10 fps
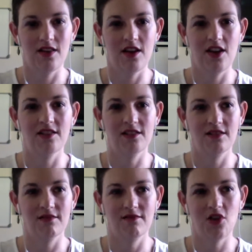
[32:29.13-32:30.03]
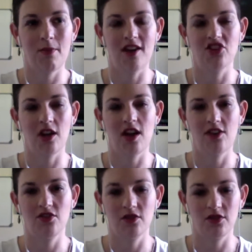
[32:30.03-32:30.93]
there's so much I
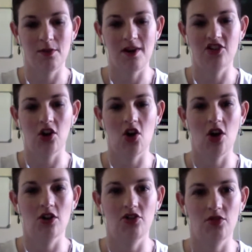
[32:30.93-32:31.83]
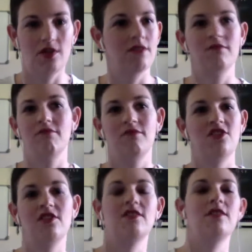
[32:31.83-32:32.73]
can do and so much I can't do, and
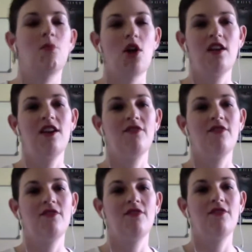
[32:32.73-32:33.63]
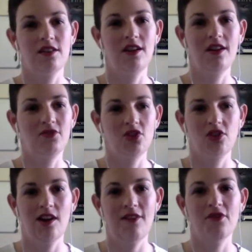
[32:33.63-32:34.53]
this is the body I've got, and I've got to
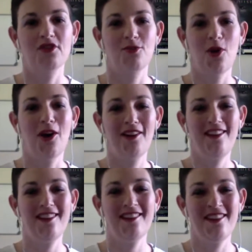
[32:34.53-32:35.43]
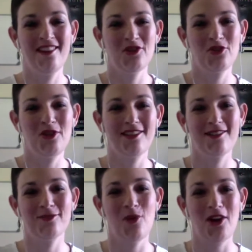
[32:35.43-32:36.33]
love this body and treat
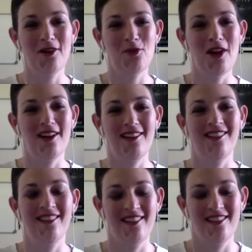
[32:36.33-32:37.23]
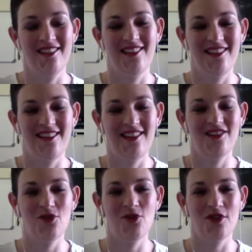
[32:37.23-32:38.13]
this body well in
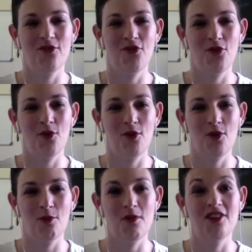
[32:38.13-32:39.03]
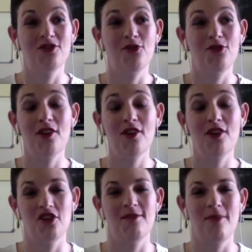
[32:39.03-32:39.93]
order for me to feel
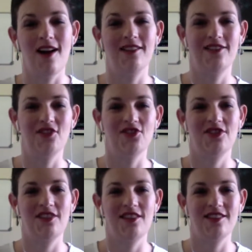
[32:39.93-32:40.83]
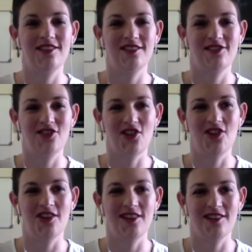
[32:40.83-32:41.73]
good about those things. So
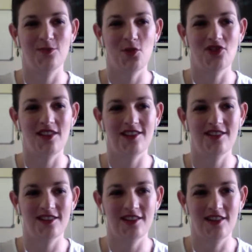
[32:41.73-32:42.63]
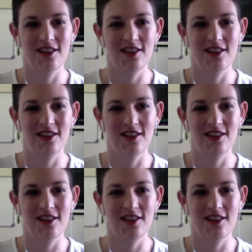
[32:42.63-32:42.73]
I suppose that's